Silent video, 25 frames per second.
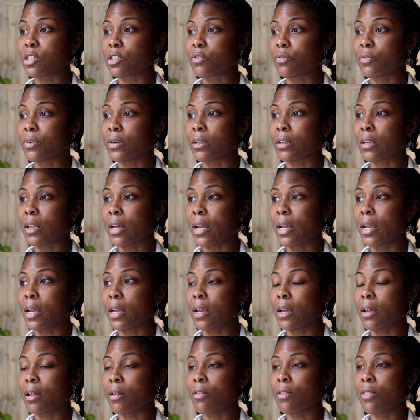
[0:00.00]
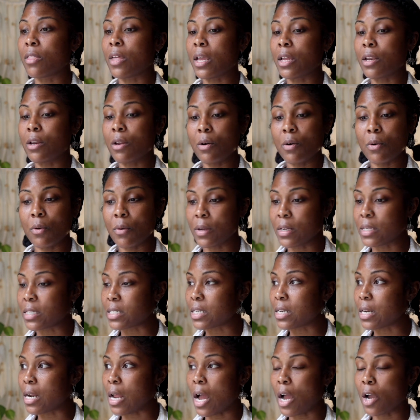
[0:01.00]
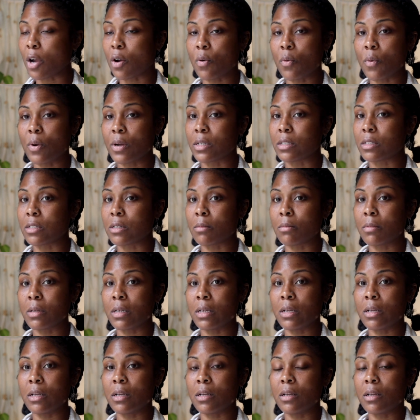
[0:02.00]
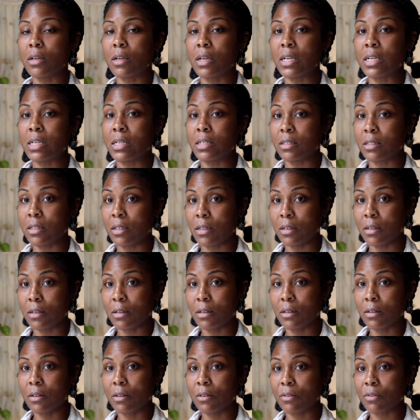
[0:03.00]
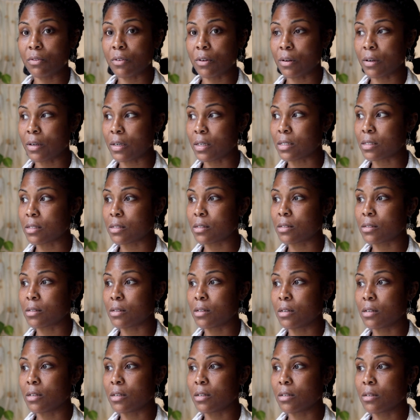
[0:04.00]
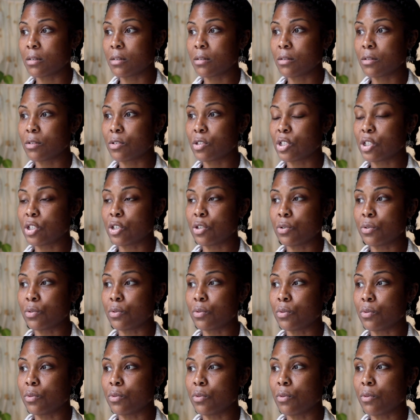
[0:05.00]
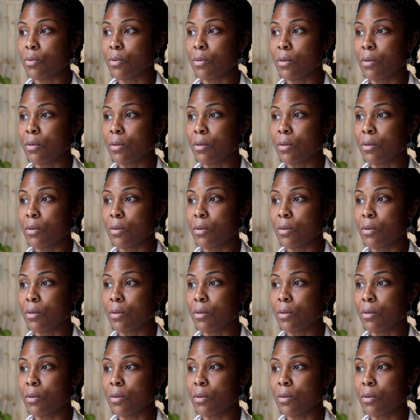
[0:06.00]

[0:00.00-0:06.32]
feel like they know it's not going to be easy for us to